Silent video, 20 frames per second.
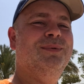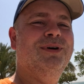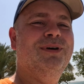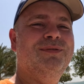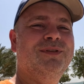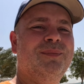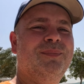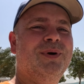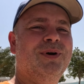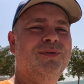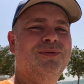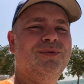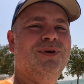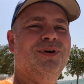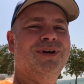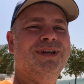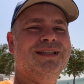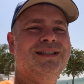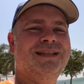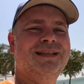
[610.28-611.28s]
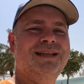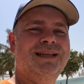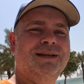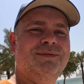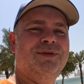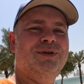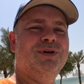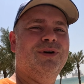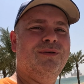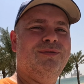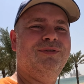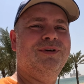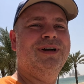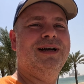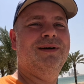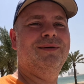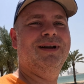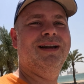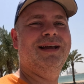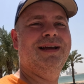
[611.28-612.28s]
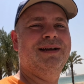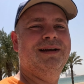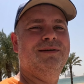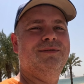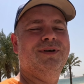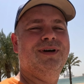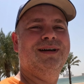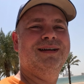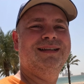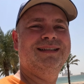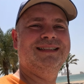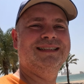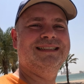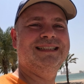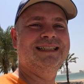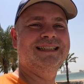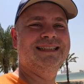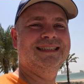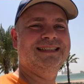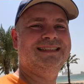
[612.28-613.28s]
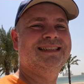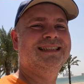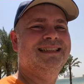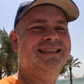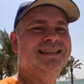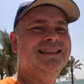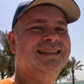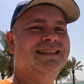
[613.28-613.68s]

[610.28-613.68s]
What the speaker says: worth the boat ride if you've got a 3-hour layover to see this.